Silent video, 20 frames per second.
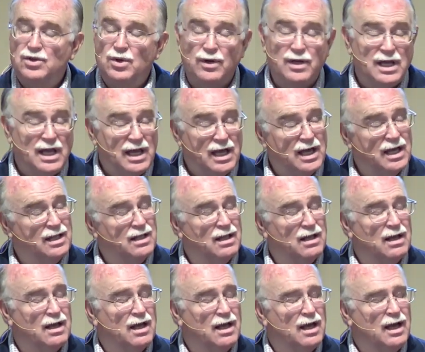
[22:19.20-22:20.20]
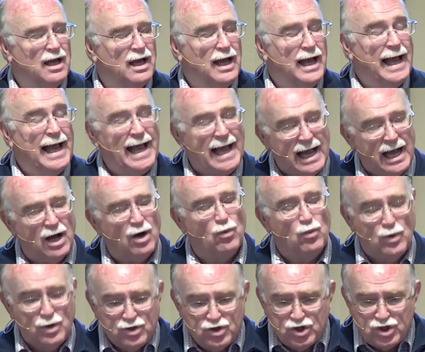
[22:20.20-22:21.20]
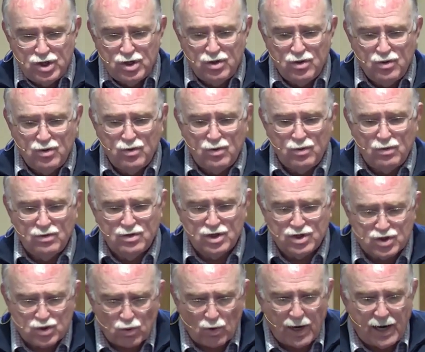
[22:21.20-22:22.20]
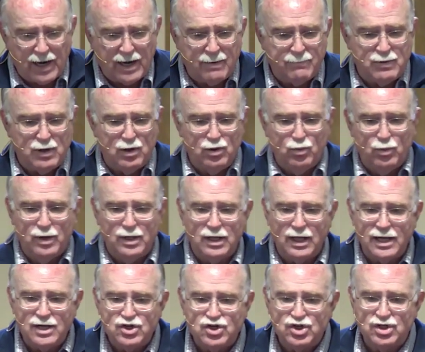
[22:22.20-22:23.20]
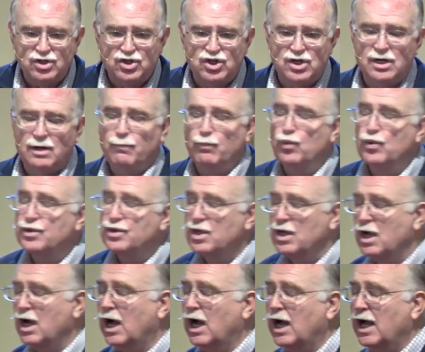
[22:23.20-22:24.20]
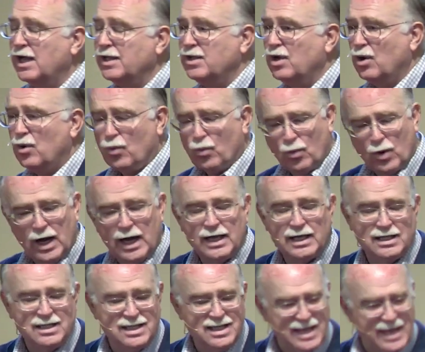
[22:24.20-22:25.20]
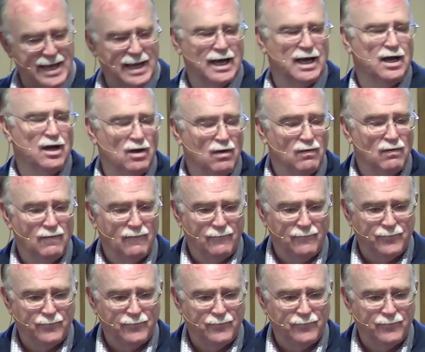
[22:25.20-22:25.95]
So again, how would you describe your relationship with God right now?